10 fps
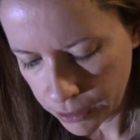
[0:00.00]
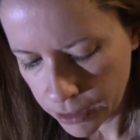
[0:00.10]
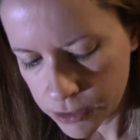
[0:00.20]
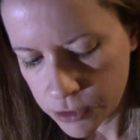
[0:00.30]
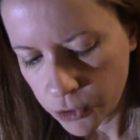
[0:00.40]

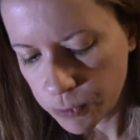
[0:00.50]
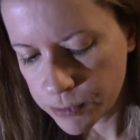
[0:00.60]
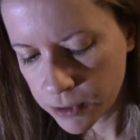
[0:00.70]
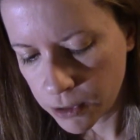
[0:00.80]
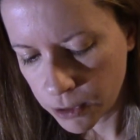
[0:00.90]

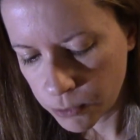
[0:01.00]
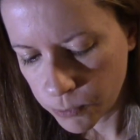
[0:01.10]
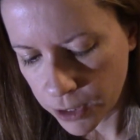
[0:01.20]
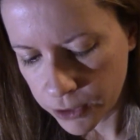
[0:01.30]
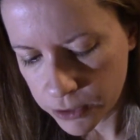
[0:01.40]
Soaps are
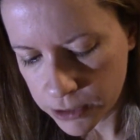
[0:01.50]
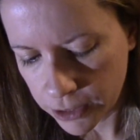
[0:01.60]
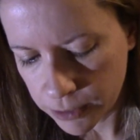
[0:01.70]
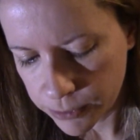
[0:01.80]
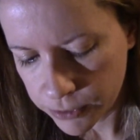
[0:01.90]

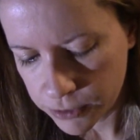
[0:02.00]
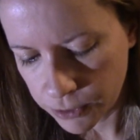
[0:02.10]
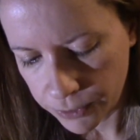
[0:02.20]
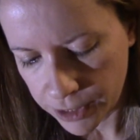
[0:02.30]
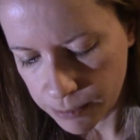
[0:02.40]
water-soluble
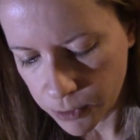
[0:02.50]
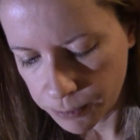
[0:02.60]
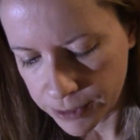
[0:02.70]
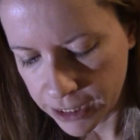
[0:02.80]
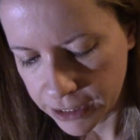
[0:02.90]
sodium or
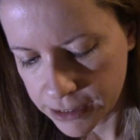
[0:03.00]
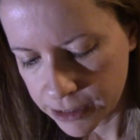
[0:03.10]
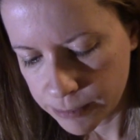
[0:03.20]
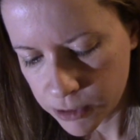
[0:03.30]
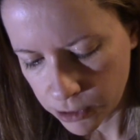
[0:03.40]

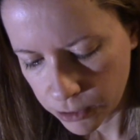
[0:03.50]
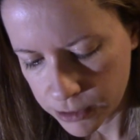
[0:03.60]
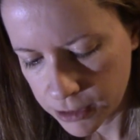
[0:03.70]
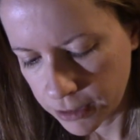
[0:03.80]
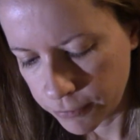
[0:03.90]
potassium
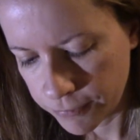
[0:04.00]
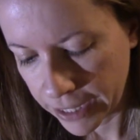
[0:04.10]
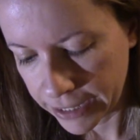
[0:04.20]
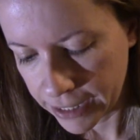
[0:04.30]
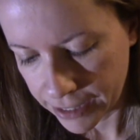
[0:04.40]
salts of
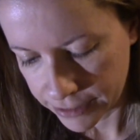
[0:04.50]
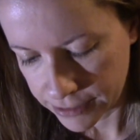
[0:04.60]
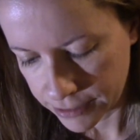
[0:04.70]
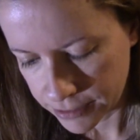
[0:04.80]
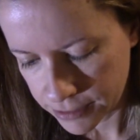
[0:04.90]
fatty
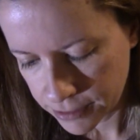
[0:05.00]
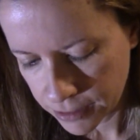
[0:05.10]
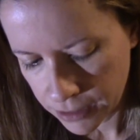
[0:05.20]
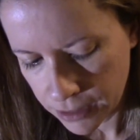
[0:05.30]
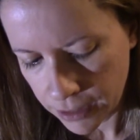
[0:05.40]
acids.
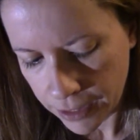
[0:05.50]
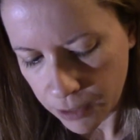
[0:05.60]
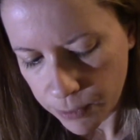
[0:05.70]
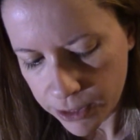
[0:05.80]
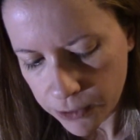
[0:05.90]
And
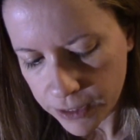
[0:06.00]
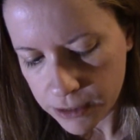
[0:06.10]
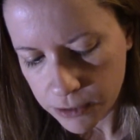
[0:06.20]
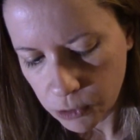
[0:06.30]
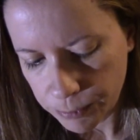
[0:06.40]
we know that
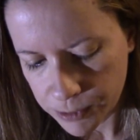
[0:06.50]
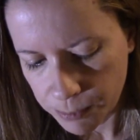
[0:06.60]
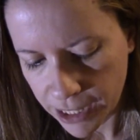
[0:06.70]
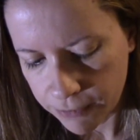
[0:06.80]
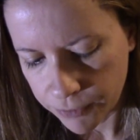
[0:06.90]
soap is
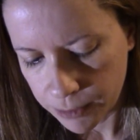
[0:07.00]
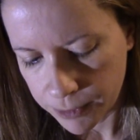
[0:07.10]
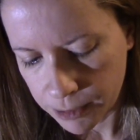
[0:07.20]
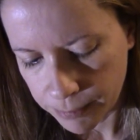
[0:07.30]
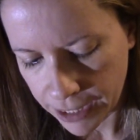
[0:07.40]
made from
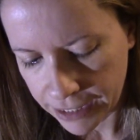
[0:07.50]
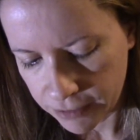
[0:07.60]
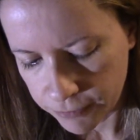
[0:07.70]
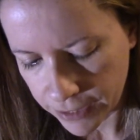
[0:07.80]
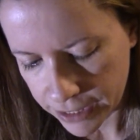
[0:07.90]
combining
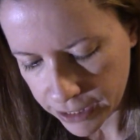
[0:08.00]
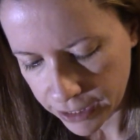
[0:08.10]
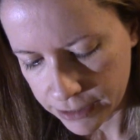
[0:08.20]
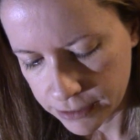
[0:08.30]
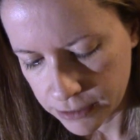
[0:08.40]
fatty
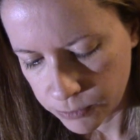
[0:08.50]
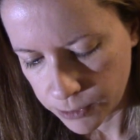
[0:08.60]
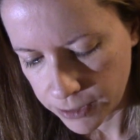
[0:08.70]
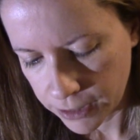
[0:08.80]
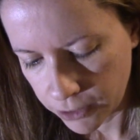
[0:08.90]
acids
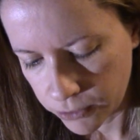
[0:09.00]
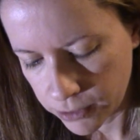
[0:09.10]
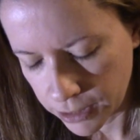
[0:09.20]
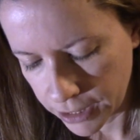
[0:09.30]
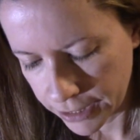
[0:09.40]
with an
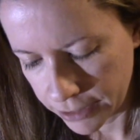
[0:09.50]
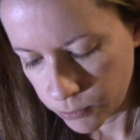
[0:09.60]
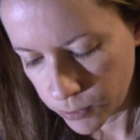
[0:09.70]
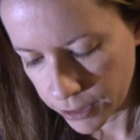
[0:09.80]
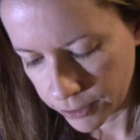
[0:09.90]
alkali and
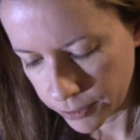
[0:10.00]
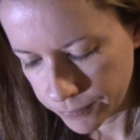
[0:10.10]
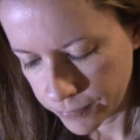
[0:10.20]
water.